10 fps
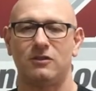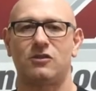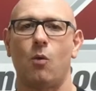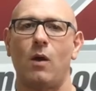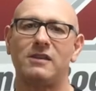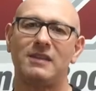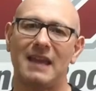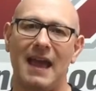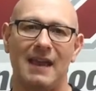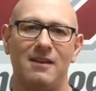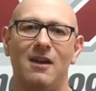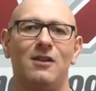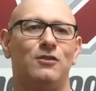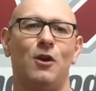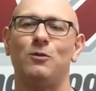So once
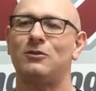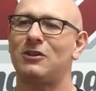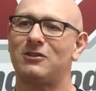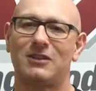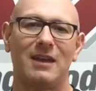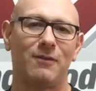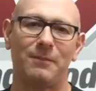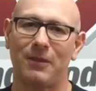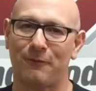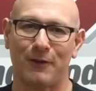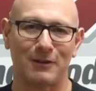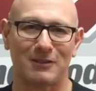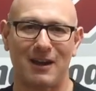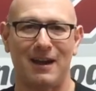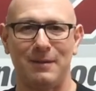again, don't just give up the
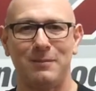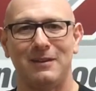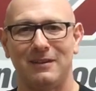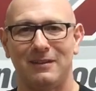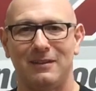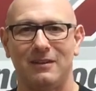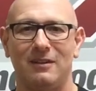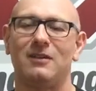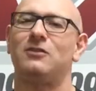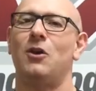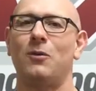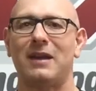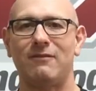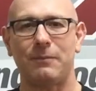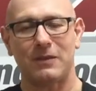first time, don't
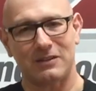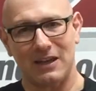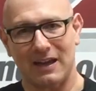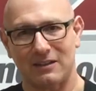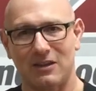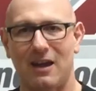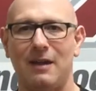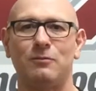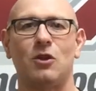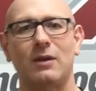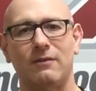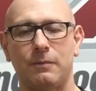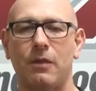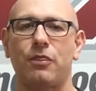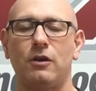give up the second time, don't give
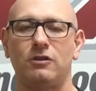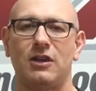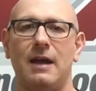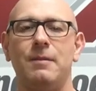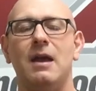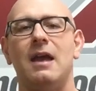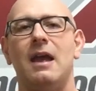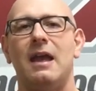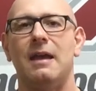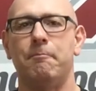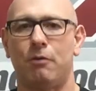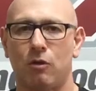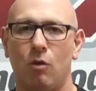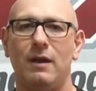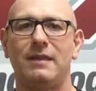up the third time.
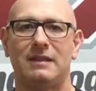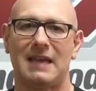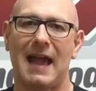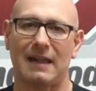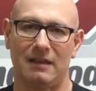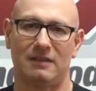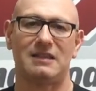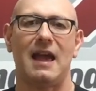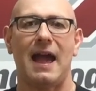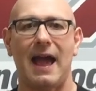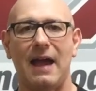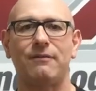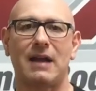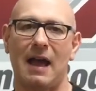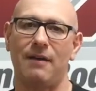Employ the tactics,
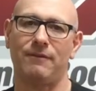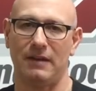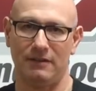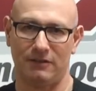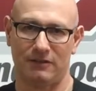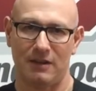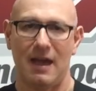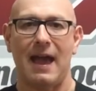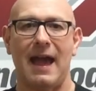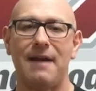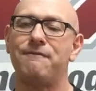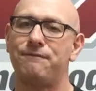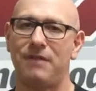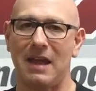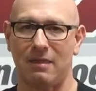have confidence,
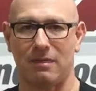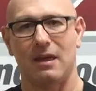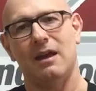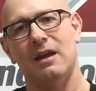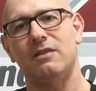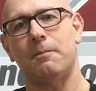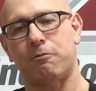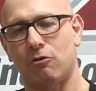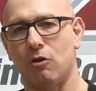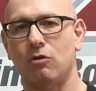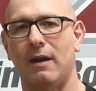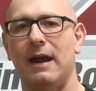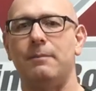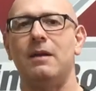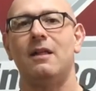have faith in the
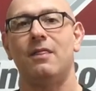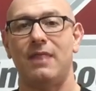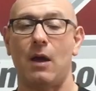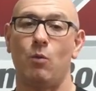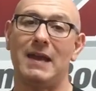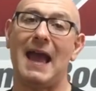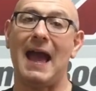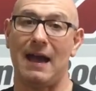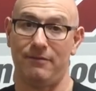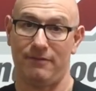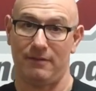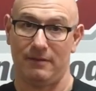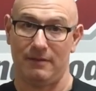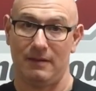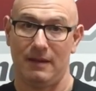program that we have,
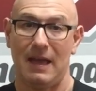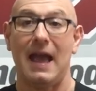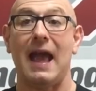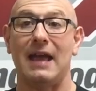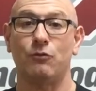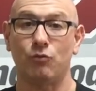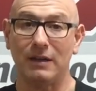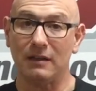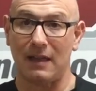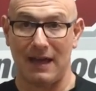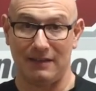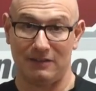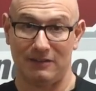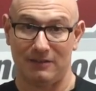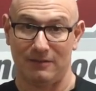and
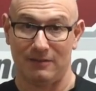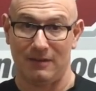realize